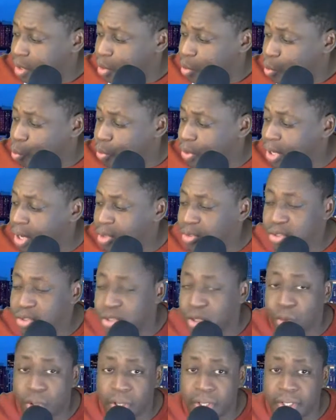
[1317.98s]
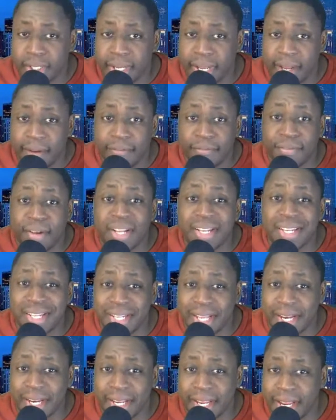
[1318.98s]
We also looked at funding
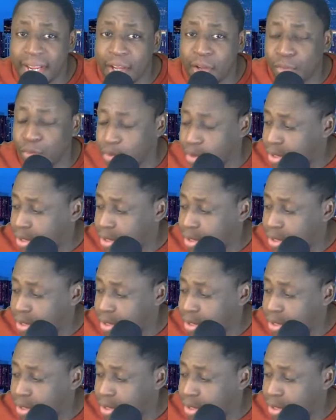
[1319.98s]
that account,